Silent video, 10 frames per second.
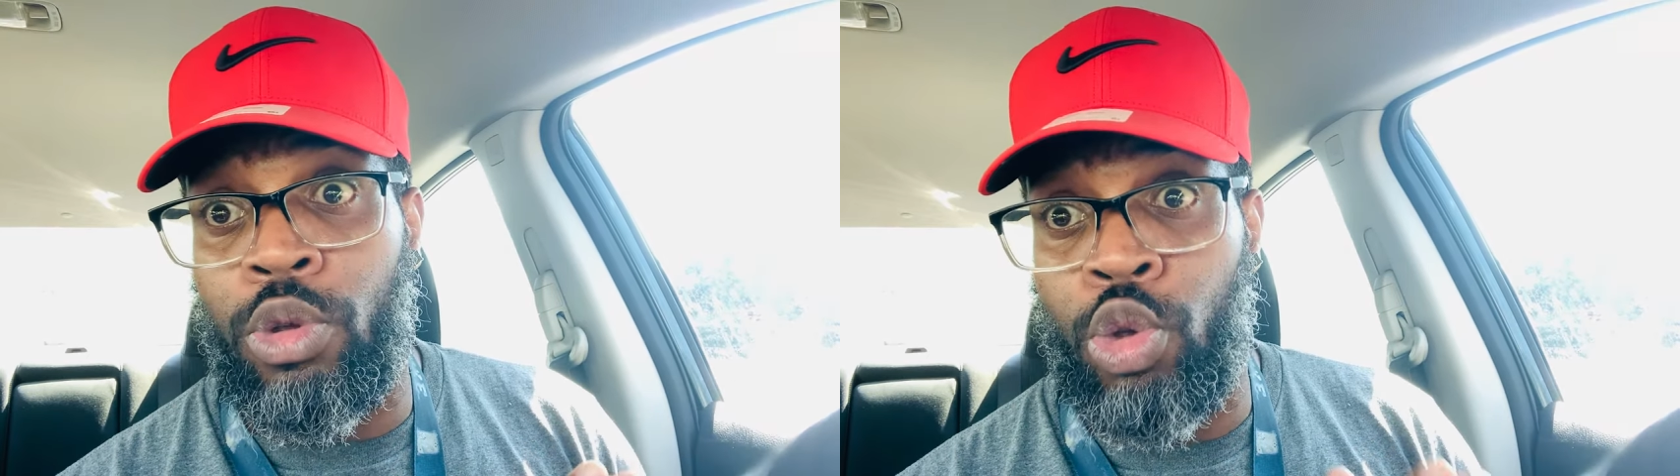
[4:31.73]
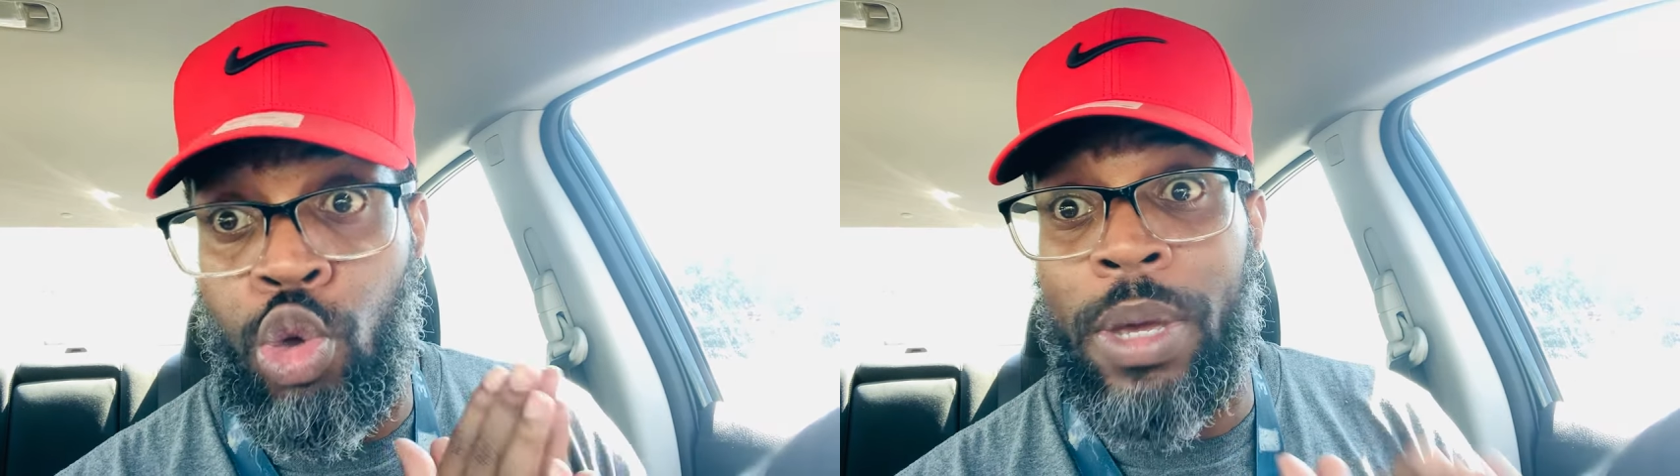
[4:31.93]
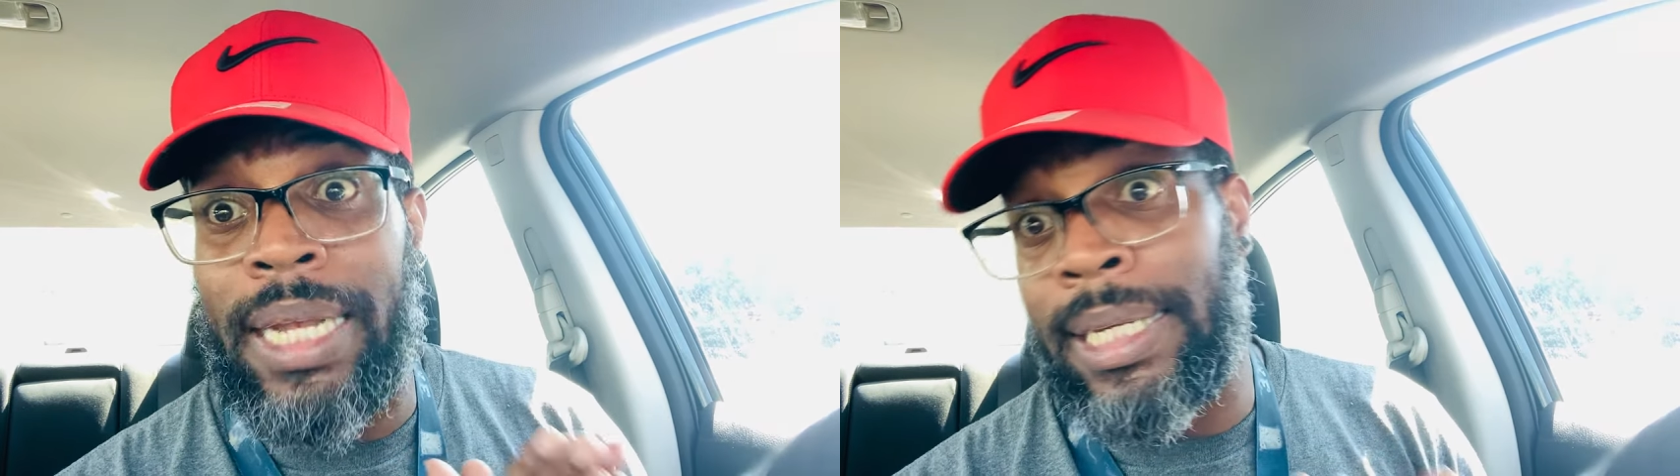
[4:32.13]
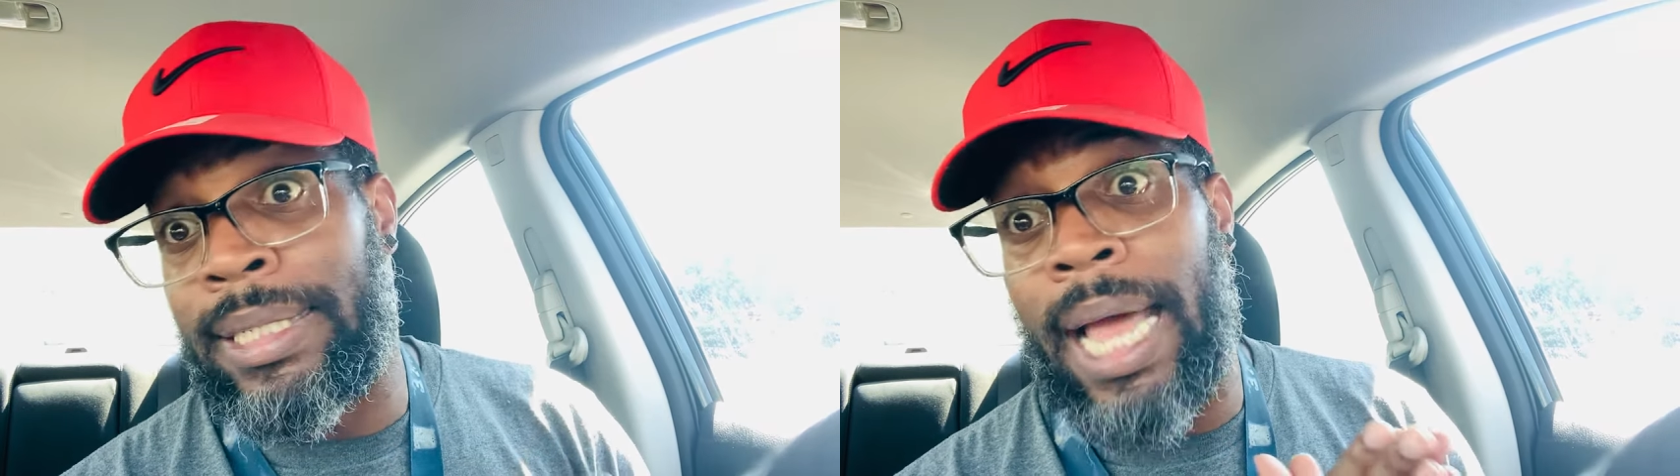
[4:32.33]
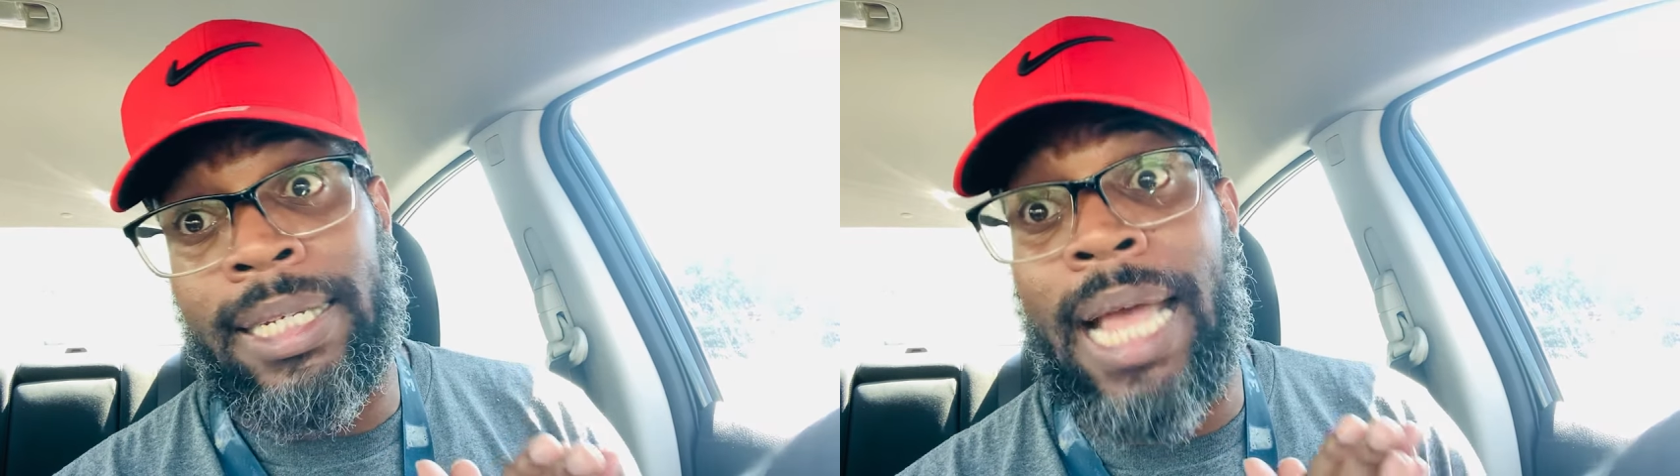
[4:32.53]
You get this
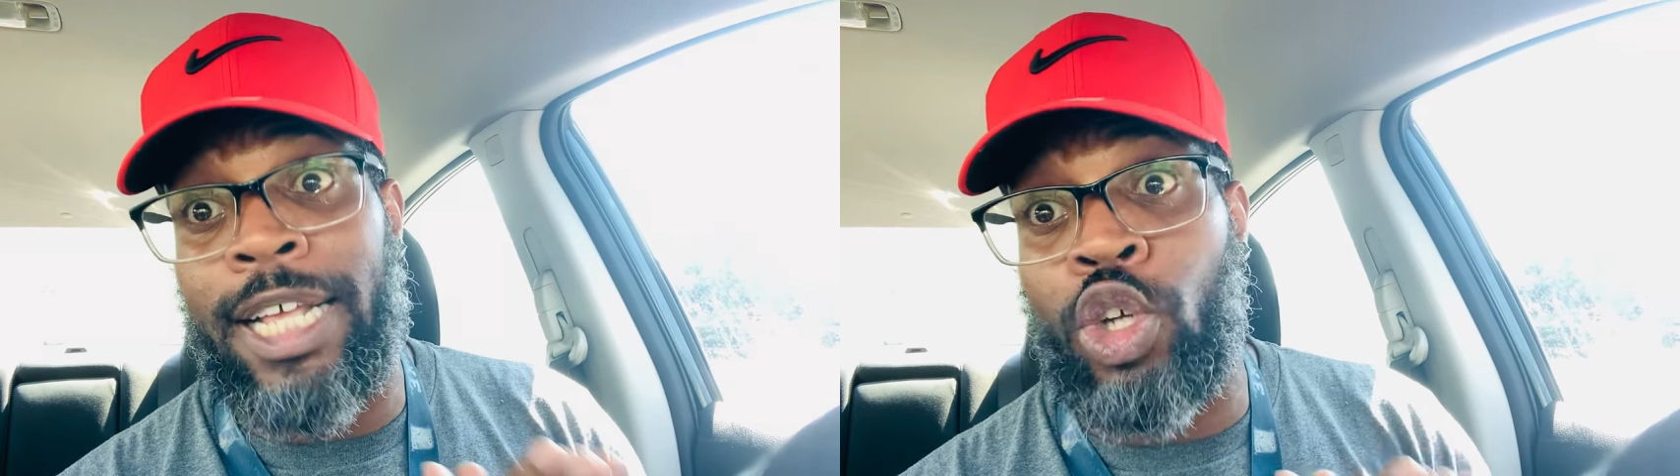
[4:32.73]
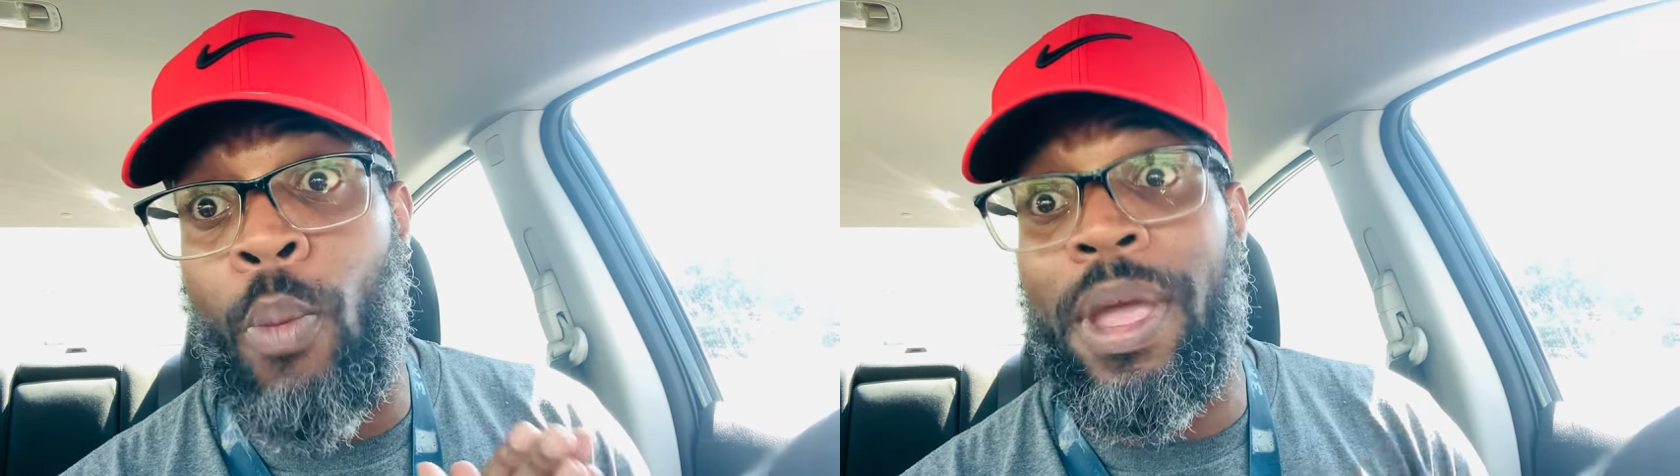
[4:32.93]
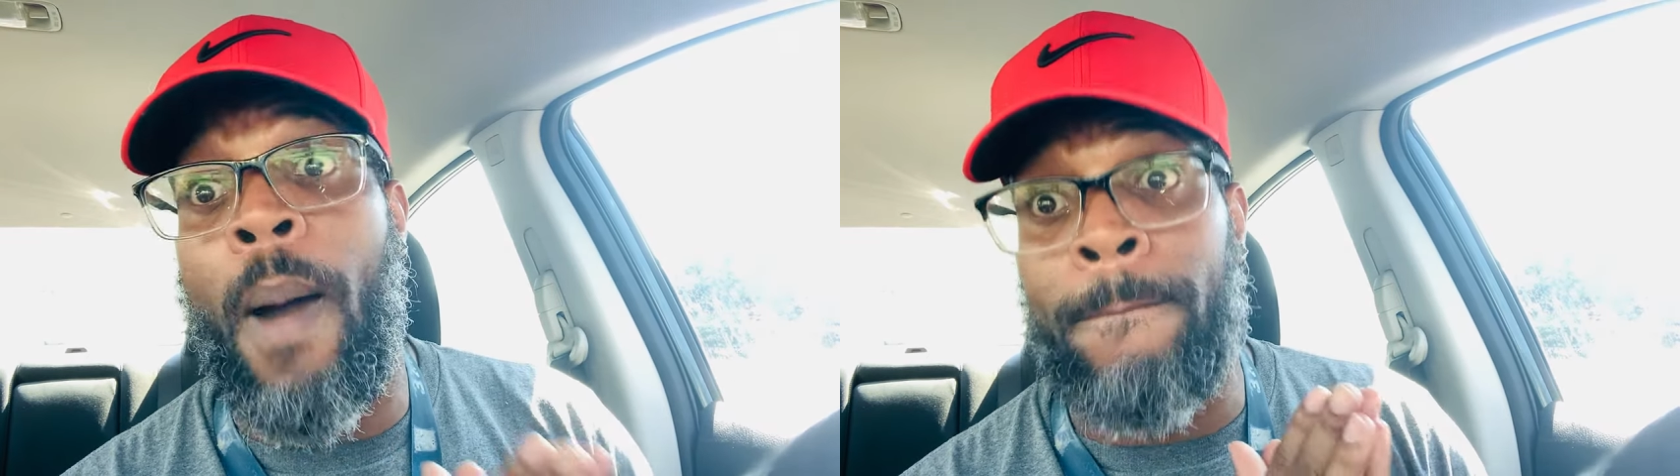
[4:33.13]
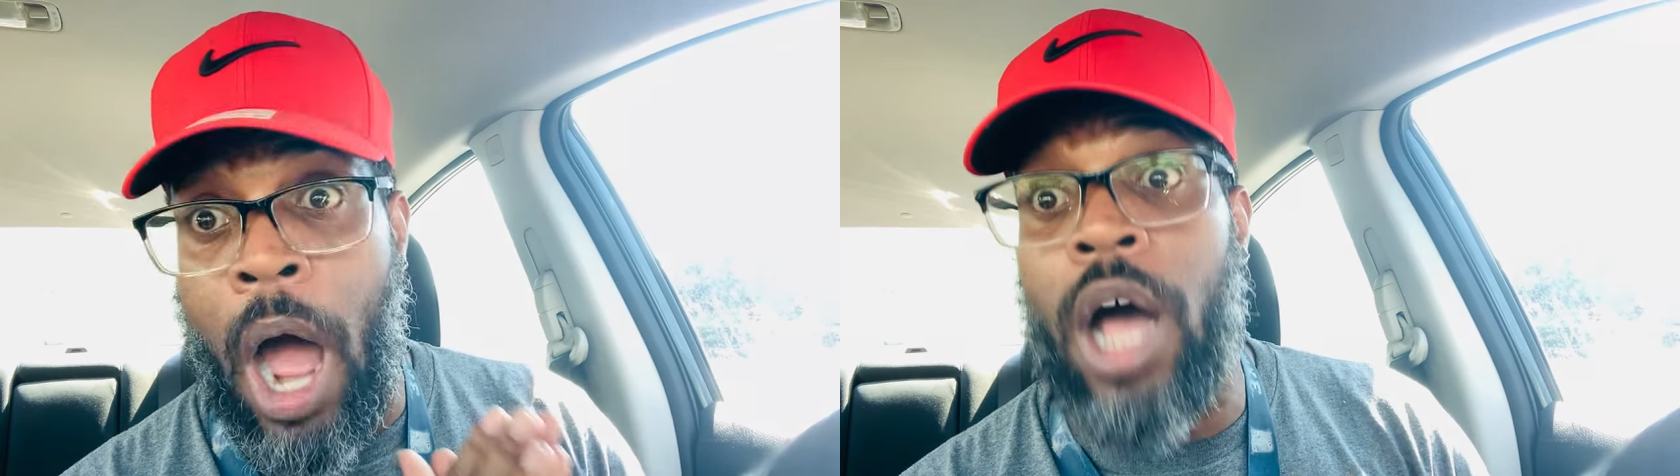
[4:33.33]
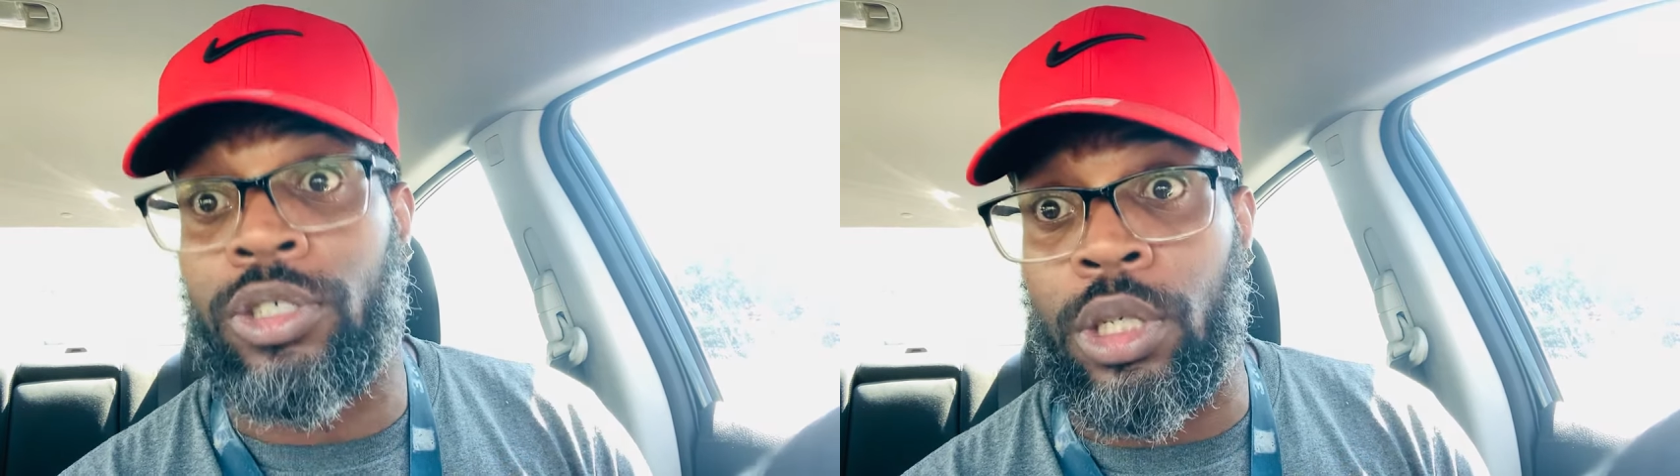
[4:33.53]
guy. This guy's going to be a
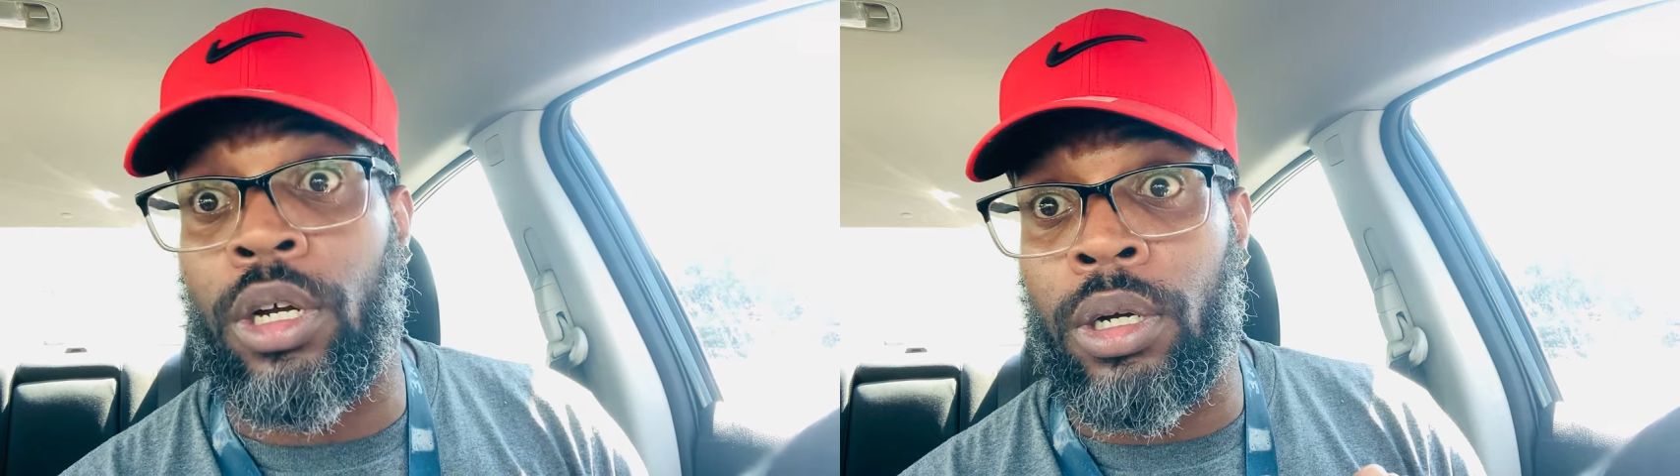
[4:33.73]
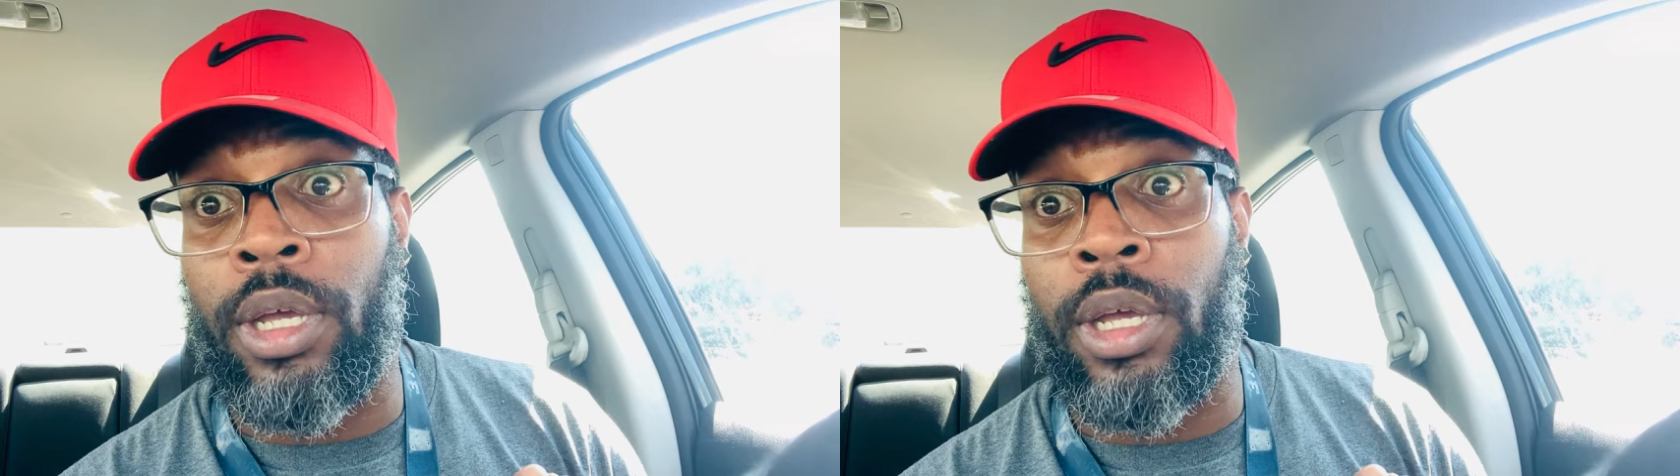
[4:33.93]
monster.